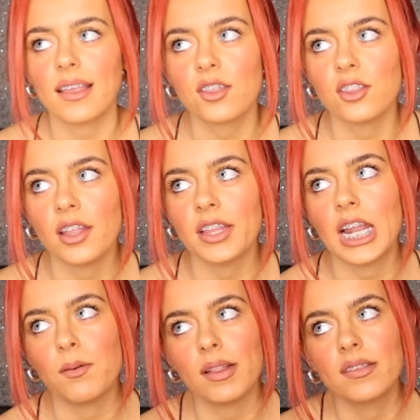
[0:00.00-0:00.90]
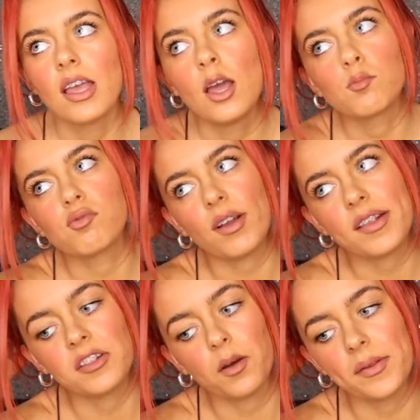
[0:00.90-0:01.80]
section and then I went
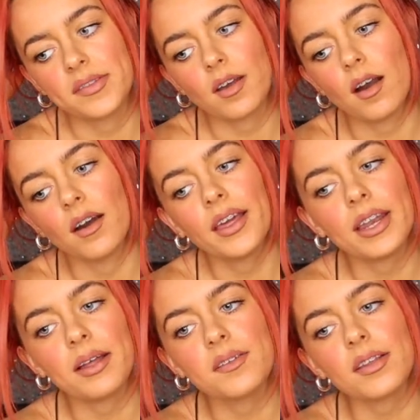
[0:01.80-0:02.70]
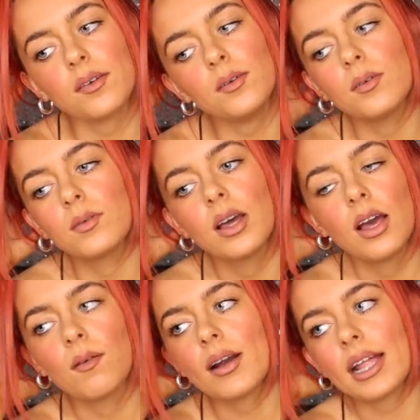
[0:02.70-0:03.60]
price lowest to high, and I was like, ooh,
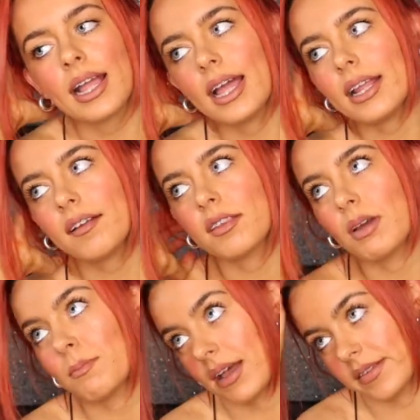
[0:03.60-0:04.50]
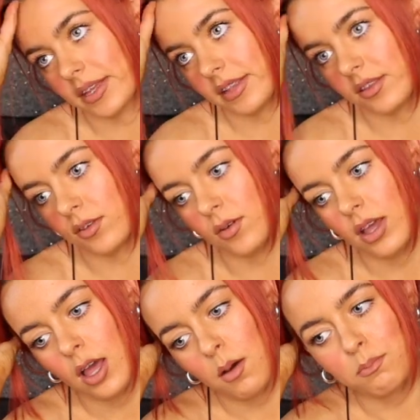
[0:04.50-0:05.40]
what can I add here to my basket to
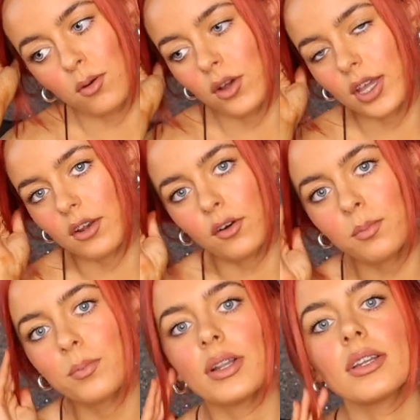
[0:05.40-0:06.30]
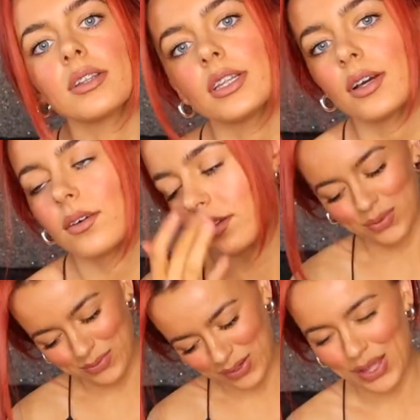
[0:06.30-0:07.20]
bunk it up? And you know,
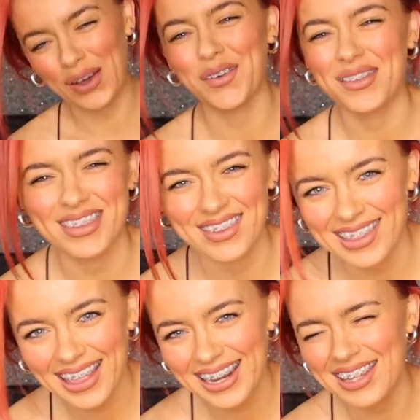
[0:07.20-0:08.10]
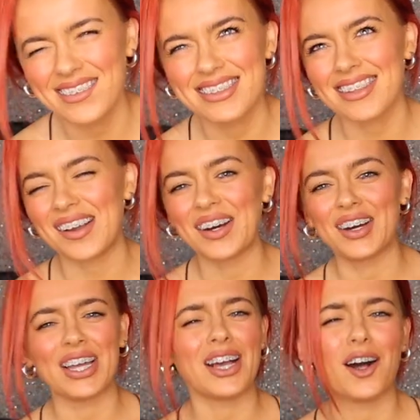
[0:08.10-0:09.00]
I always do that, lowest to
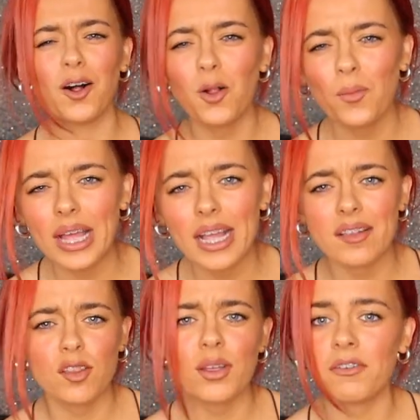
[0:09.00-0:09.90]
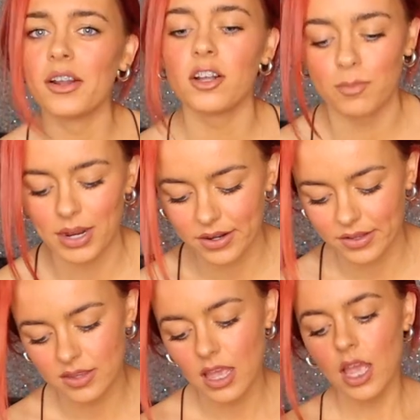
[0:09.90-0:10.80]
high, always. That's where you find all the
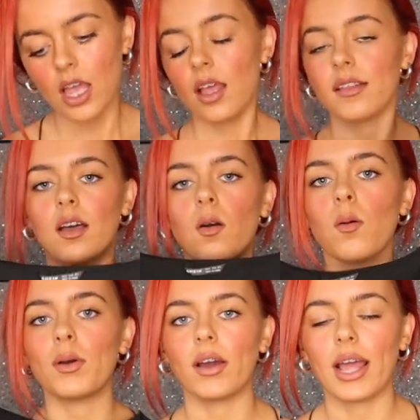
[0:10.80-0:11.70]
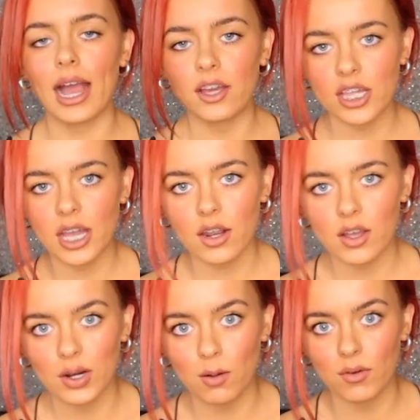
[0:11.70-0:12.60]
bargains. So, oh my god, I actually
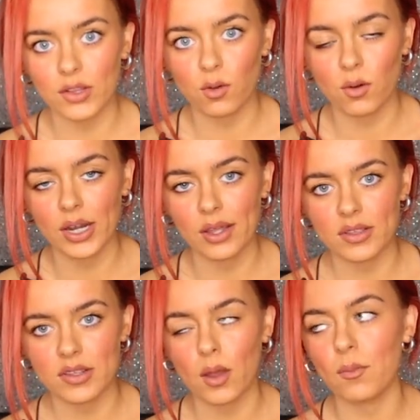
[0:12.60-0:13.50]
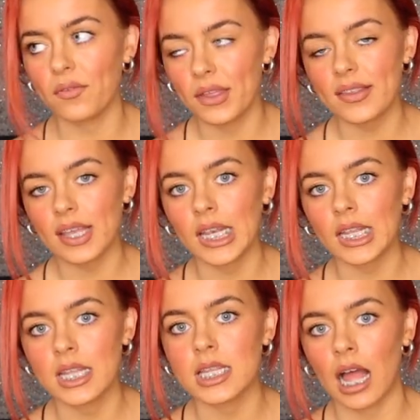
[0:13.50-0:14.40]
cannot get over the quality of this top. It feels like a
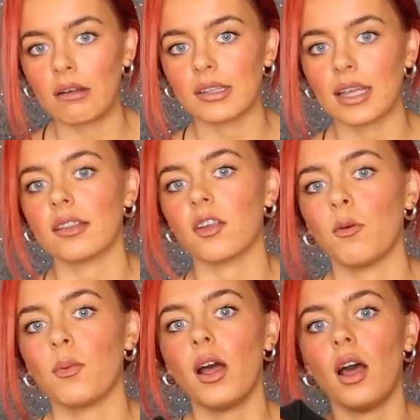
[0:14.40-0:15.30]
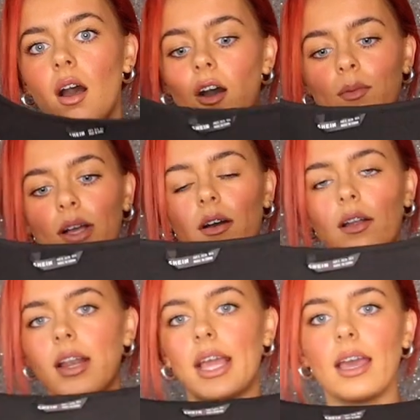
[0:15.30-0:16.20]
little Zara tank top. Oh my
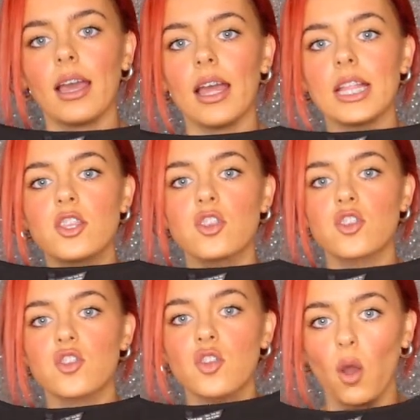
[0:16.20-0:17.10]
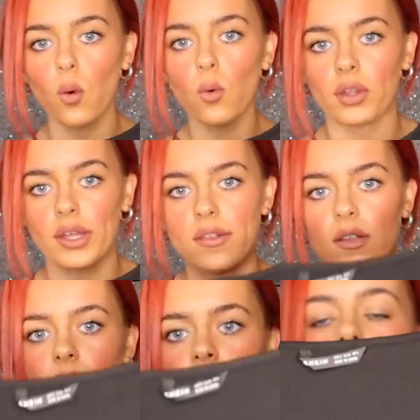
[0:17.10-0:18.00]
god, like, it's so nice on,